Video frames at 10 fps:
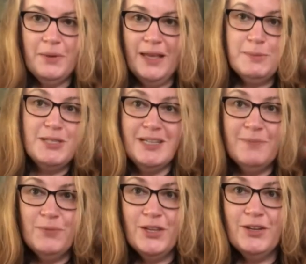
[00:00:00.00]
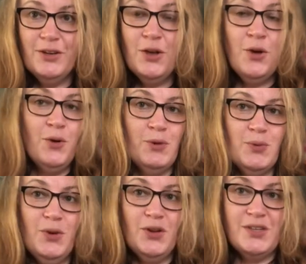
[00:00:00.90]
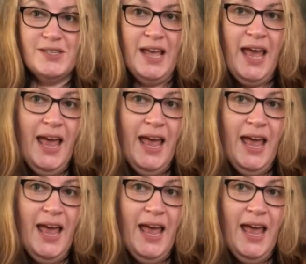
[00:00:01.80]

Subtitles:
especially, you know, when it works.